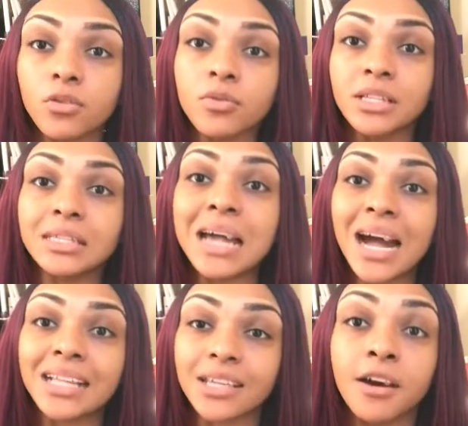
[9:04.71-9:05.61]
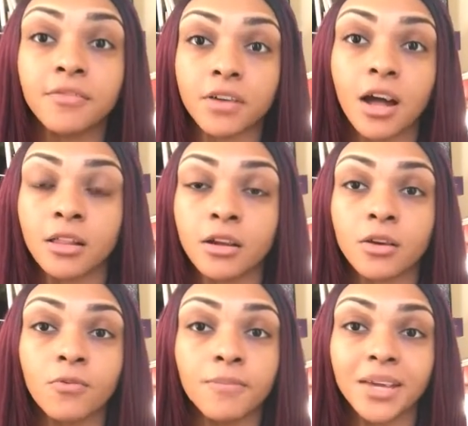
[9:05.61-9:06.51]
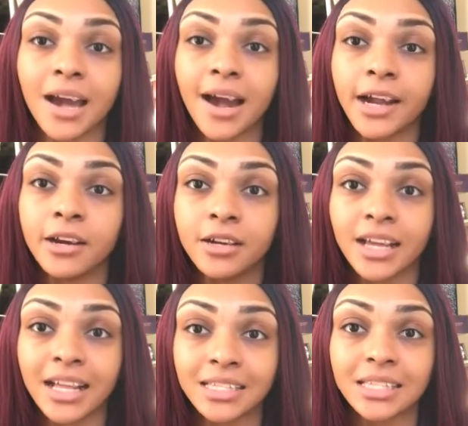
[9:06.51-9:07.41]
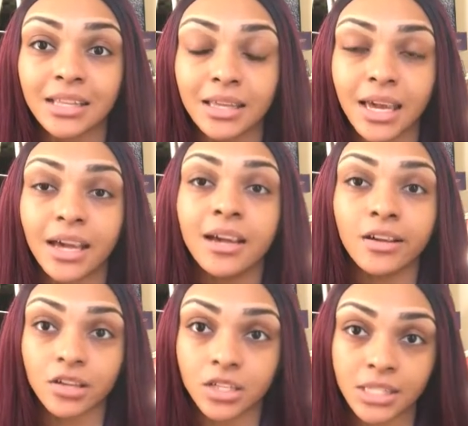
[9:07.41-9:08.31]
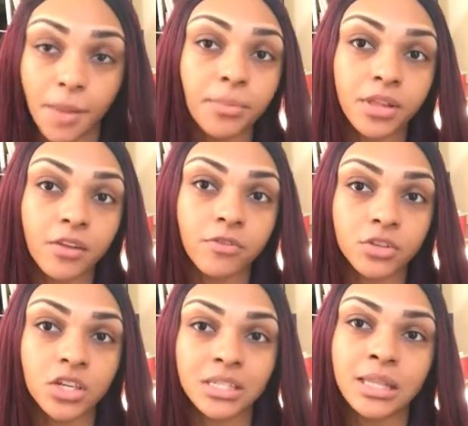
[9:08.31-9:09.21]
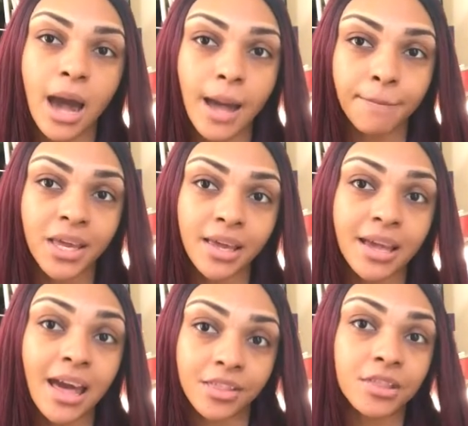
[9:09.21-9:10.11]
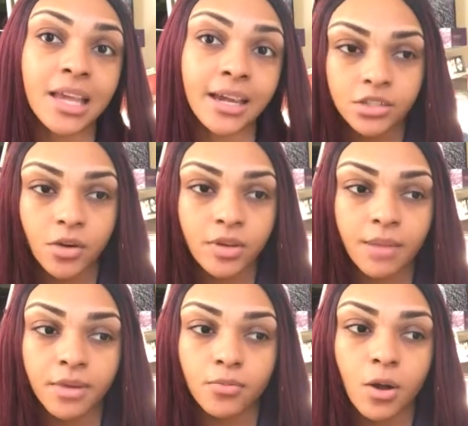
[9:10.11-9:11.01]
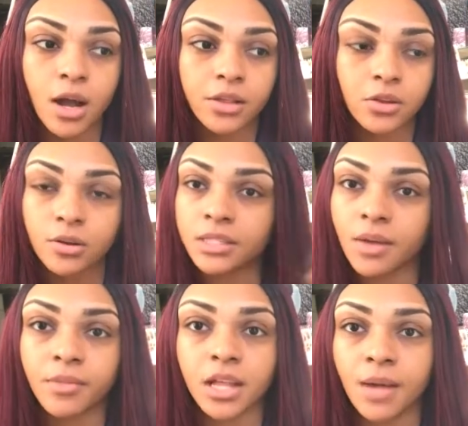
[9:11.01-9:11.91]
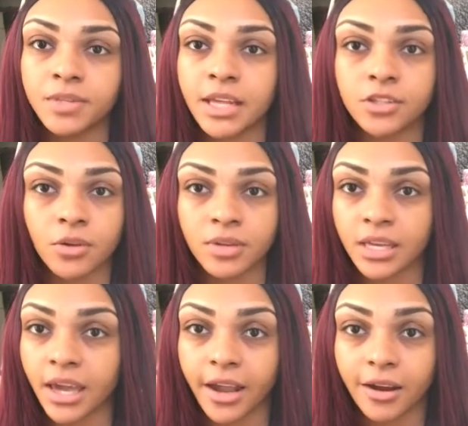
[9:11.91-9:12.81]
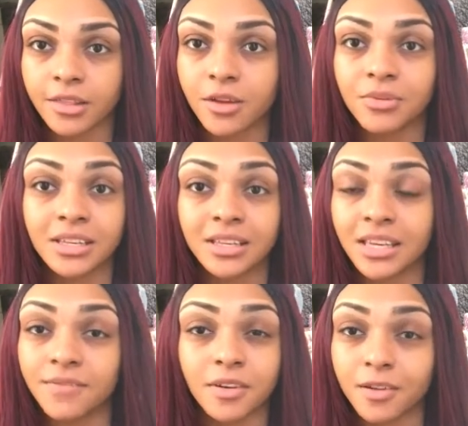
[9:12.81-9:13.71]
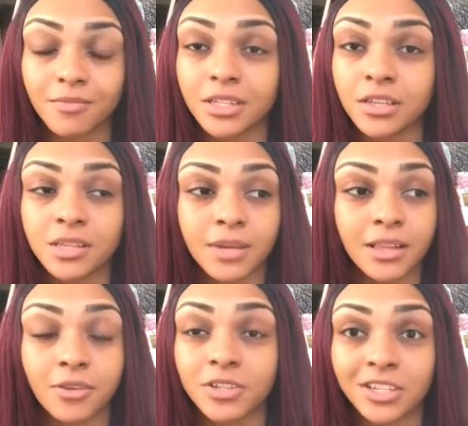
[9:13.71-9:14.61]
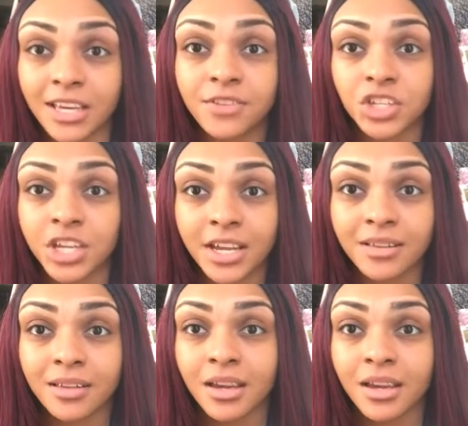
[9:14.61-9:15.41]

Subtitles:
who is not of color will be hired instantly simply for just not being ethnic. Don't get me wrong, there are some clubs that don't care. They don't give a shit